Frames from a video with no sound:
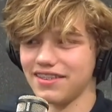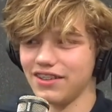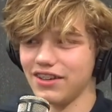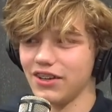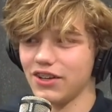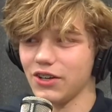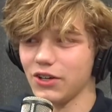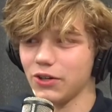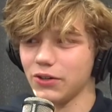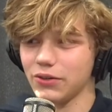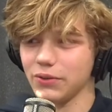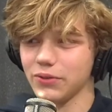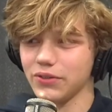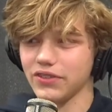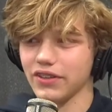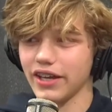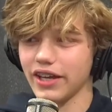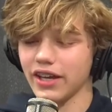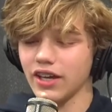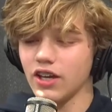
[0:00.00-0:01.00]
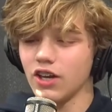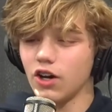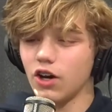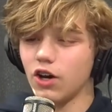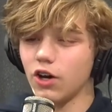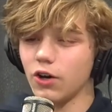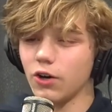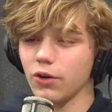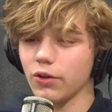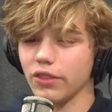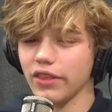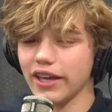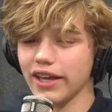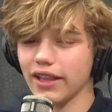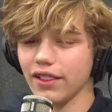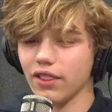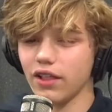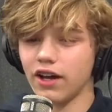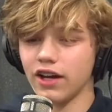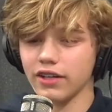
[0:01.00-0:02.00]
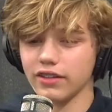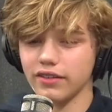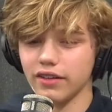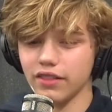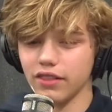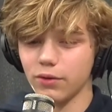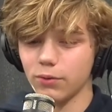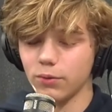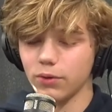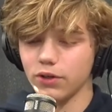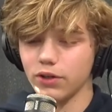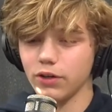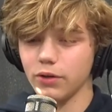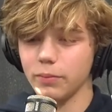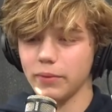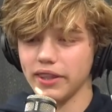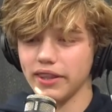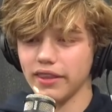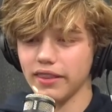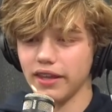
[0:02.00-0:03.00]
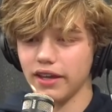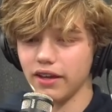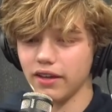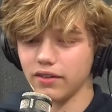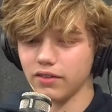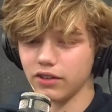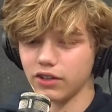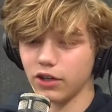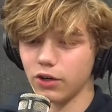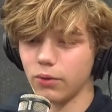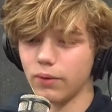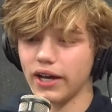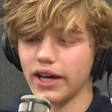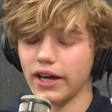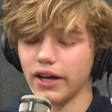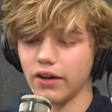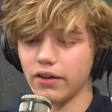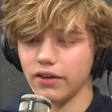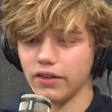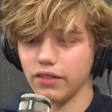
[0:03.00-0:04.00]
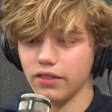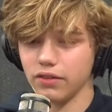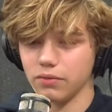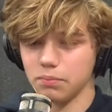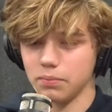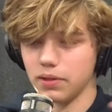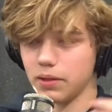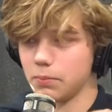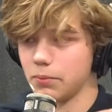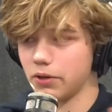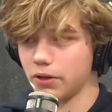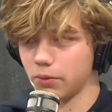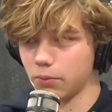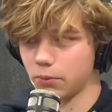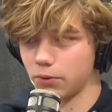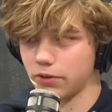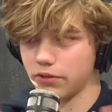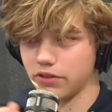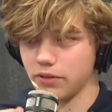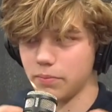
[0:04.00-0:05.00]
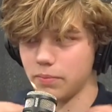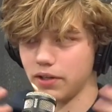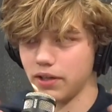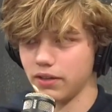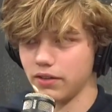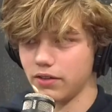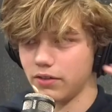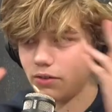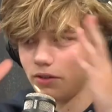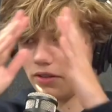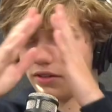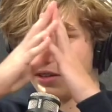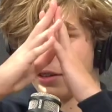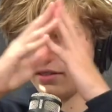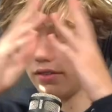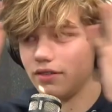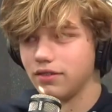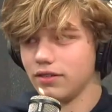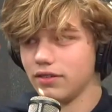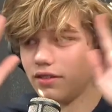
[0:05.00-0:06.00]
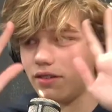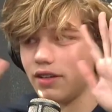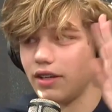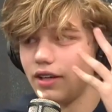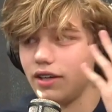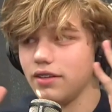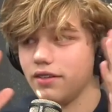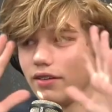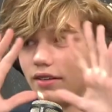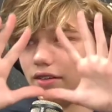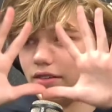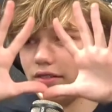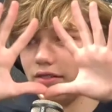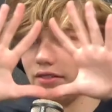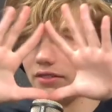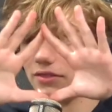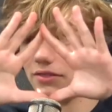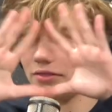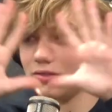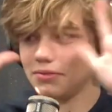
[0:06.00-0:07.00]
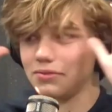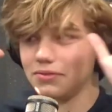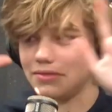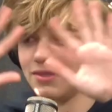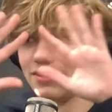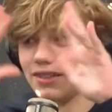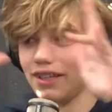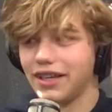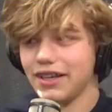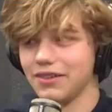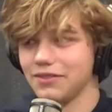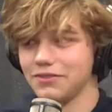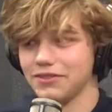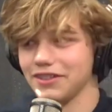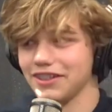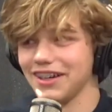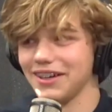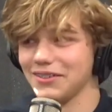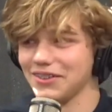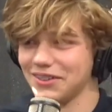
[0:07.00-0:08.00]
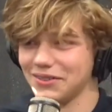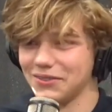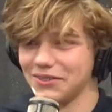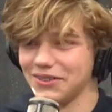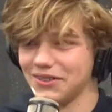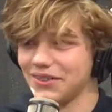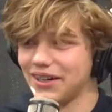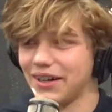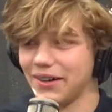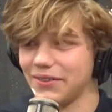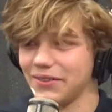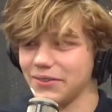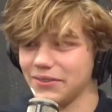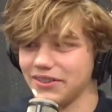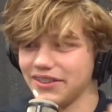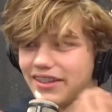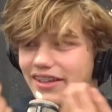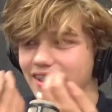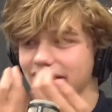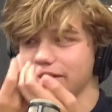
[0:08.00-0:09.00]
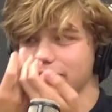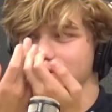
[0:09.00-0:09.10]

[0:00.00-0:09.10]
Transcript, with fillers: You know, it mm. was like mm. oh they get locked in the room and then they go out and the people are worshiping. They're doing like the signs. Like I forgot the how it was like.